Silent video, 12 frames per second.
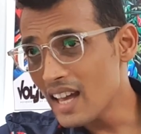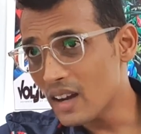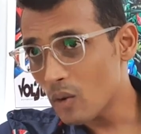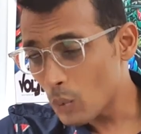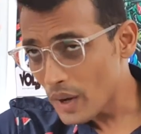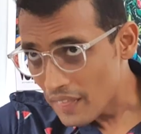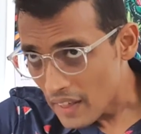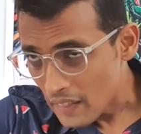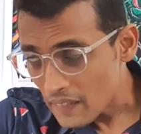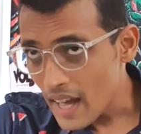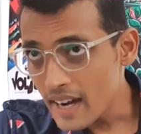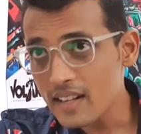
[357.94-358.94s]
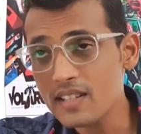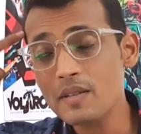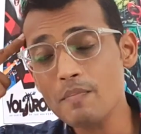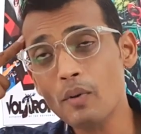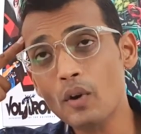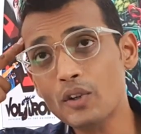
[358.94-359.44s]
Within that, it's
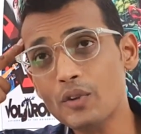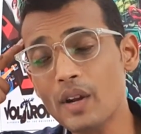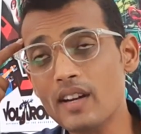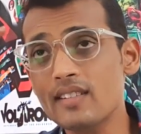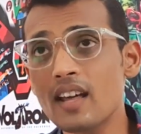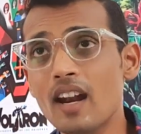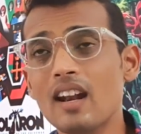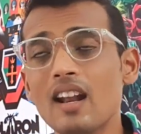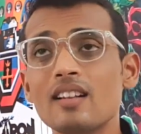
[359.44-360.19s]
important to understand that